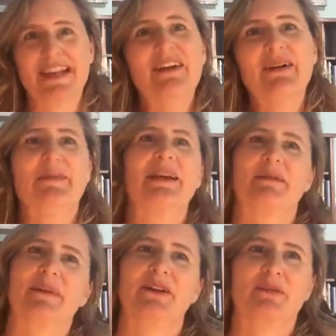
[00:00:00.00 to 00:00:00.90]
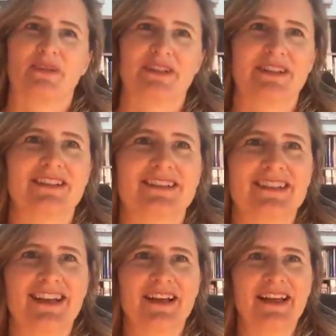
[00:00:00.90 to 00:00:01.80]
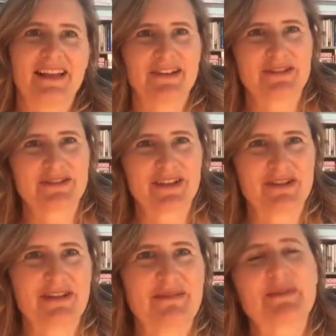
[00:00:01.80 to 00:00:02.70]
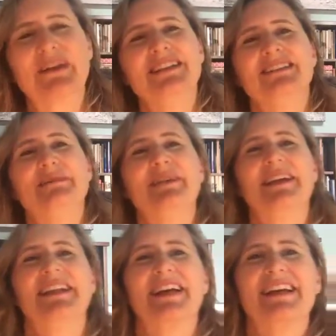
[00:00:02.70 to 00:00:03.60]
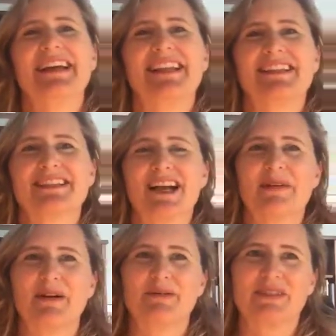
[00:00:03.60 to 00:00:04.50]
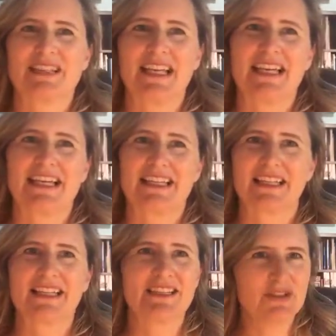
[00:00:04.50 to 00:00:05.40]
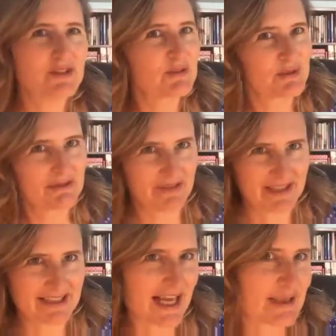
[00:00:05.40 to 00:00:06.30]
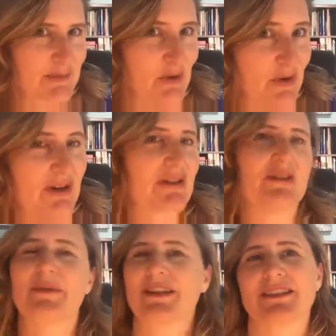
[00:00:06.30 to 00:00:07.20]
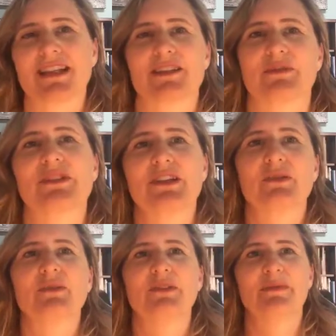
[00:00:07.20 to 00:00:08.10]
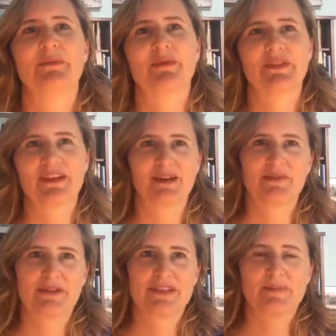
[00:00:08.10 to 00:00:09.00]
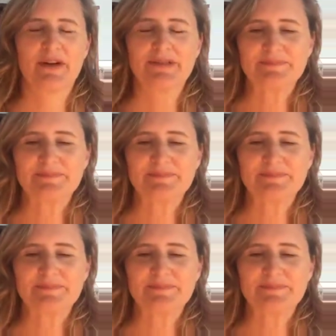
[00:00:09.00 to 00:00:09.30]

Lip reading: Now I make up my own words, and editors, I drive them crazy. But at the time I was like, let's use the word phantasmagorical because that's really cool and people think I'm really smart.